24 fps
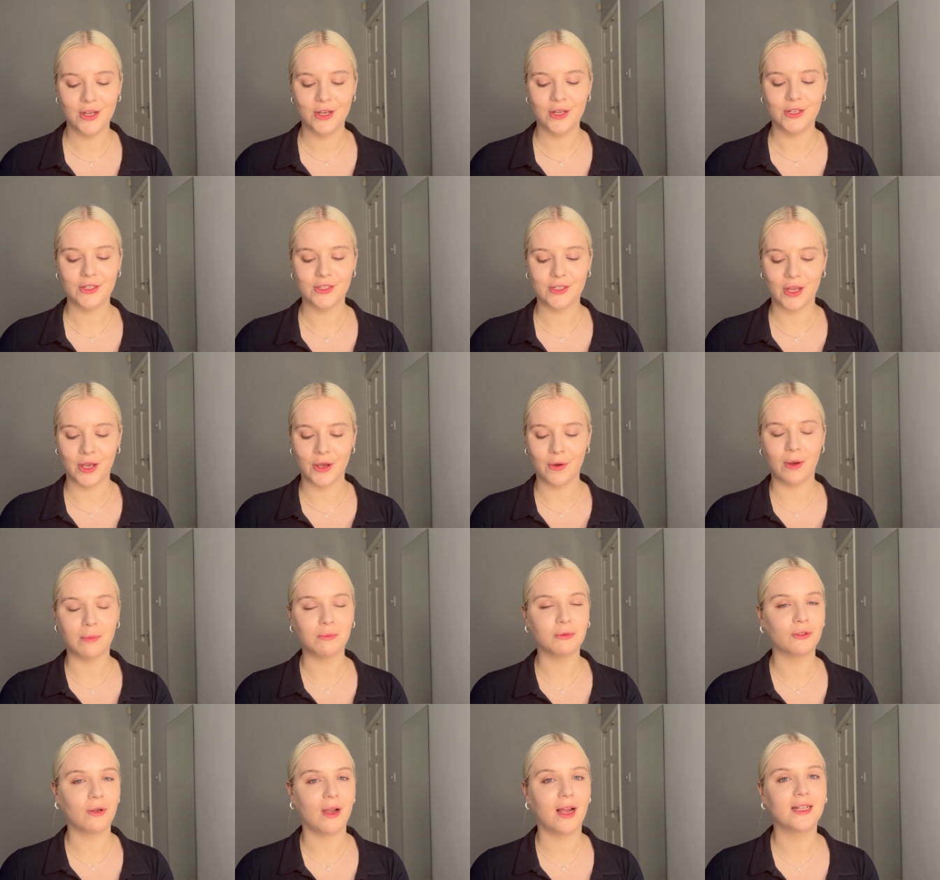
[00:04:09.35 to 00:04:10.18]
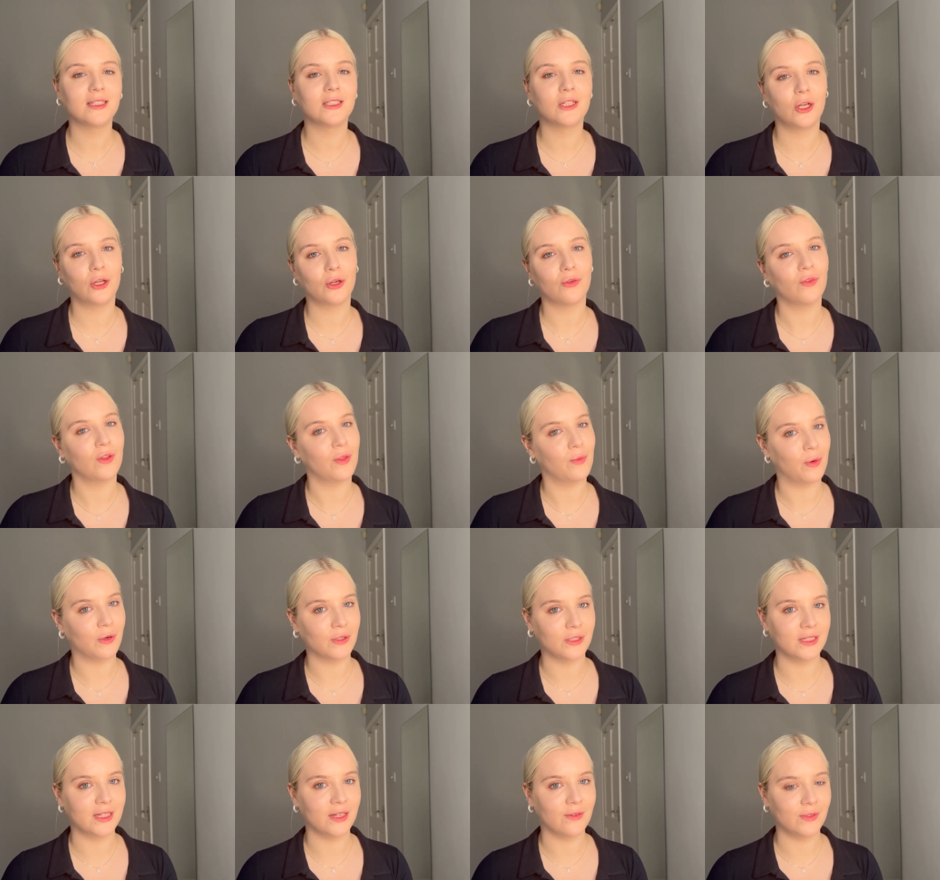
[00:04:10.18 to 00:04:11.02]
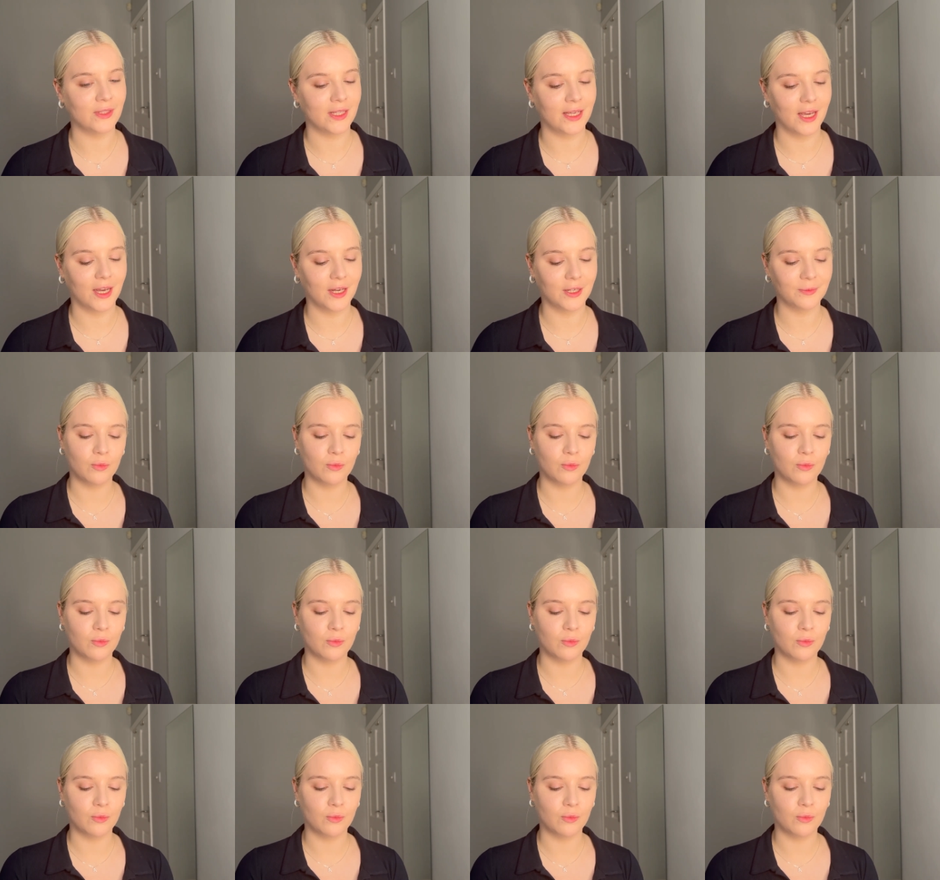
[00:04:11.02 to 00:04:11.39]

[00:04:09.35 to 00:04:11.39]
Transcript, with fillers: So I'm trying to look for the positives here.